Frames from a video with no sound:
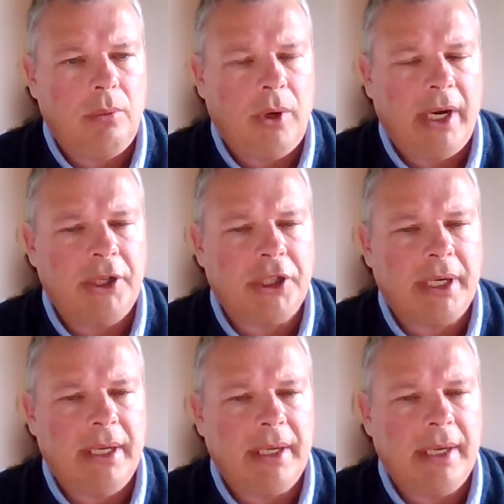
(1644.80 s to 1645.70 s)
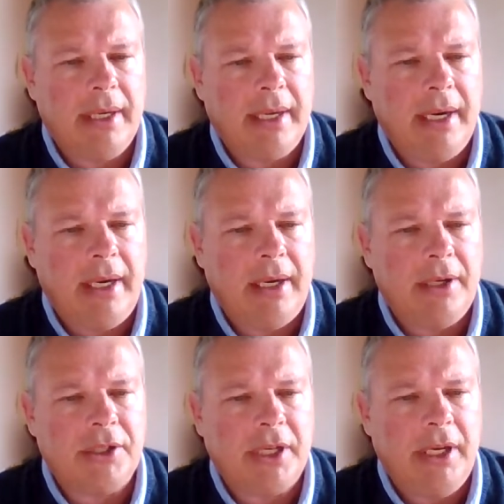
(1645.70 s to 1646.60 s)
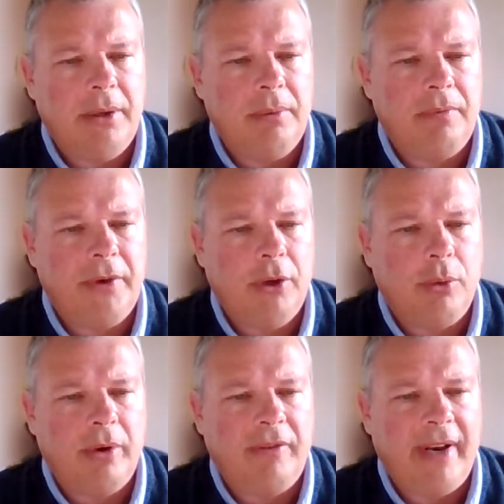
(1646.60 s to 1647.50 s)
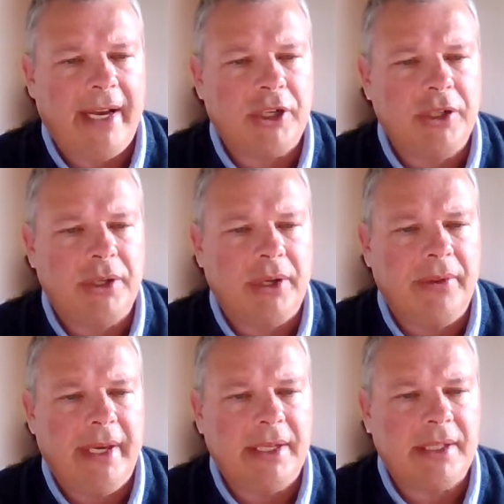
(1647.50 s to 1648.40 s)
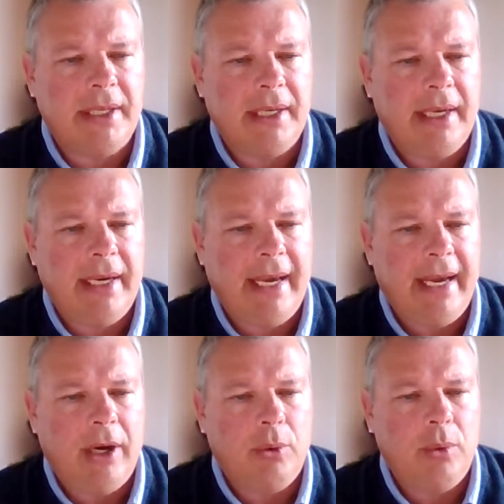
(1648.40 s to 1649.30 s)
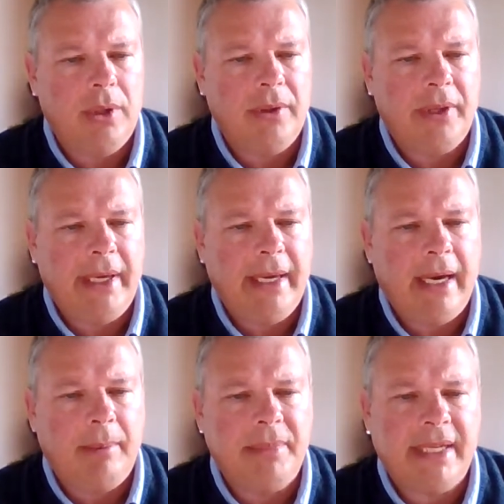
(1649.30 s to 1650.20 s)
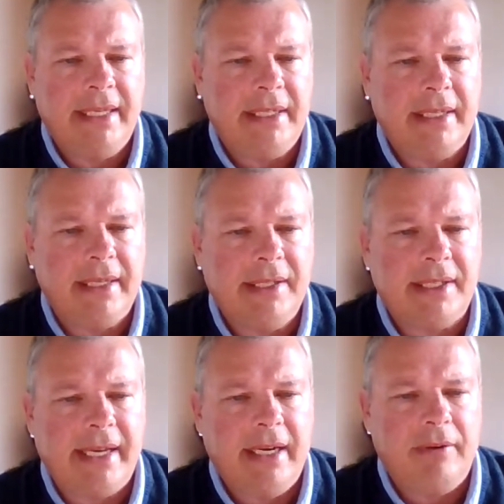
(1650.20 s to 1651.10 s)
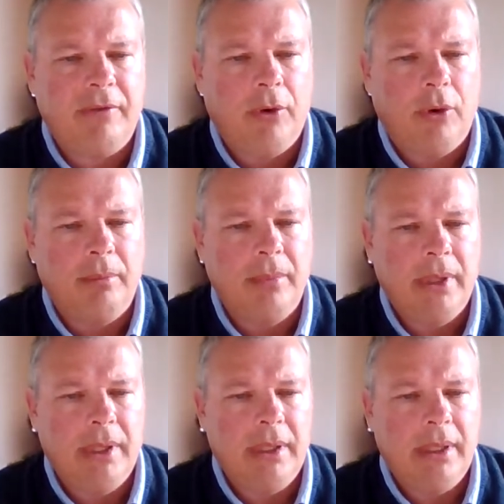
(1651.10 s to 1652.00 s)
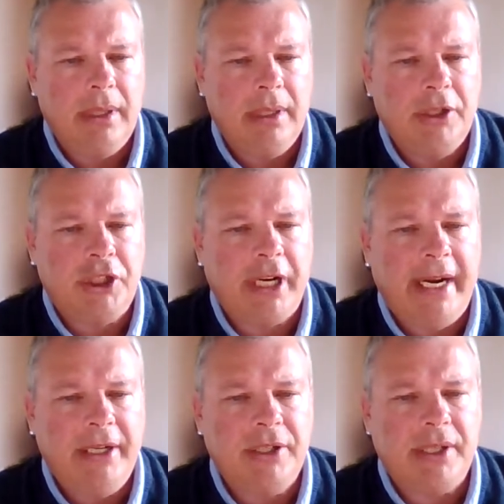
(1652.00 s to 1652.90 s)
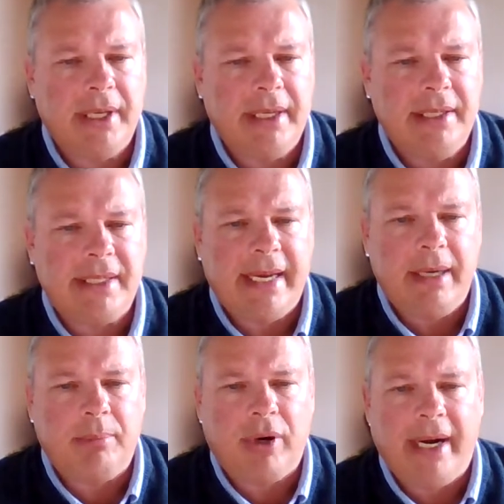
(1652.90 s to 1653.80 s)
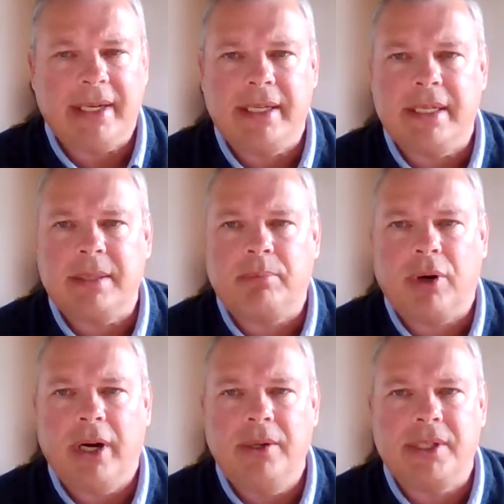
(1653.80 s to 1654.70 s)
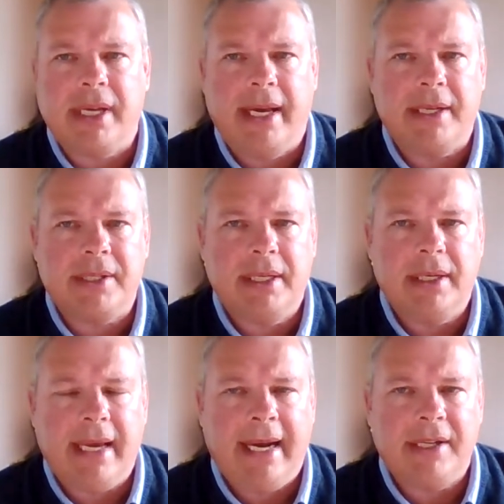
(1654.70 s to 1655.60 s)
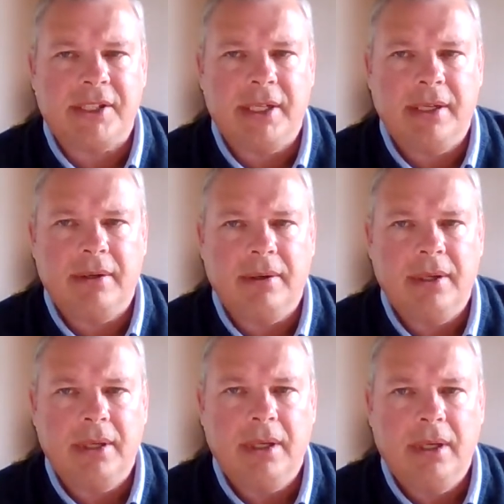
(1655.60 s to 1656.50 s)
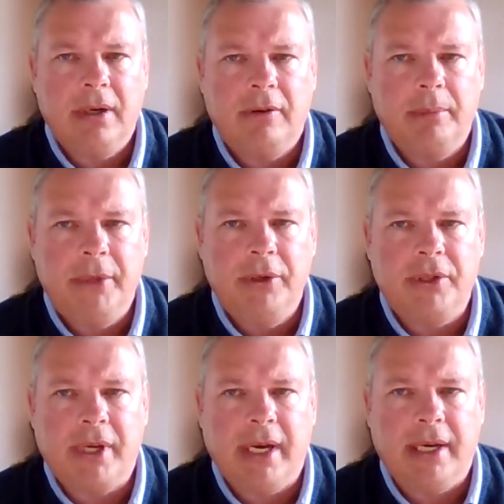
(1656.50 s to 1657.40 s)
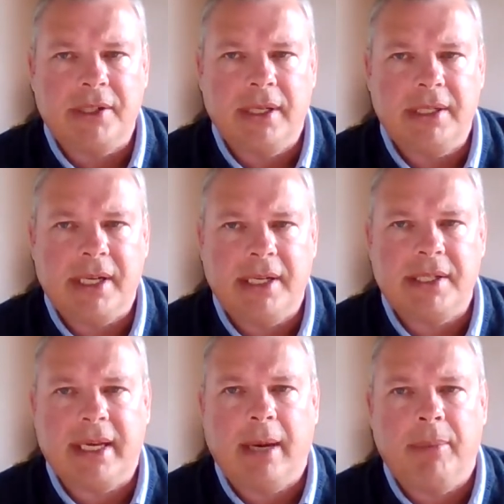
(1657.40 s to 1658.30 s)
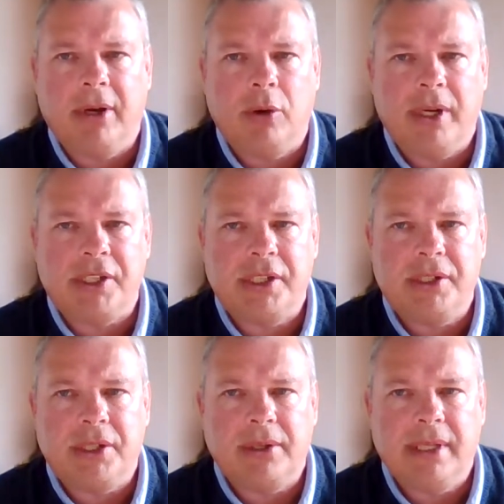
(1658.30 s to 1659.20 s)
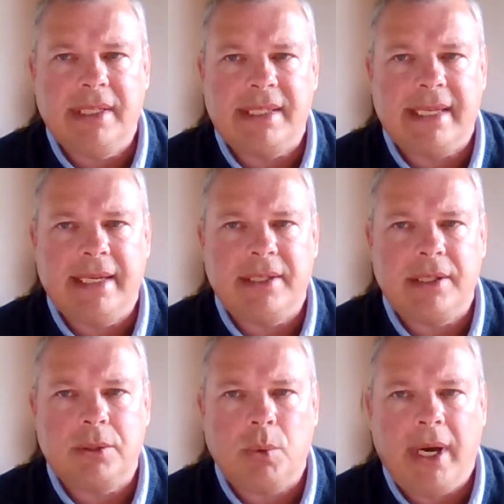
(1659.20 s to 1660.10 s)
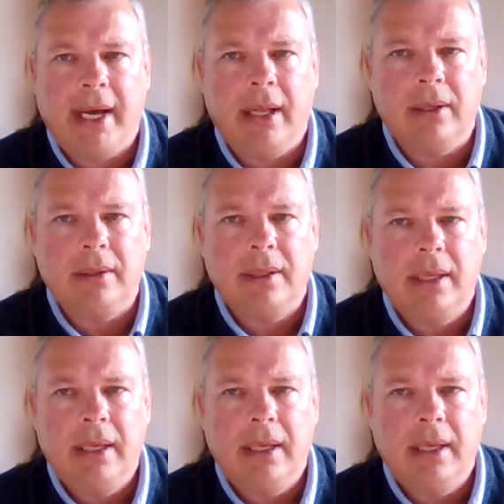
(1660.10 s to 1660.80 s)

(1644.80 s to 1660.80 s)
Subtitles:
Raj, can I ask you for your reflections on this, and how will the updated consent form change the consent practice process? And Alison from Newcastle has asked a couple of questions on consent as well.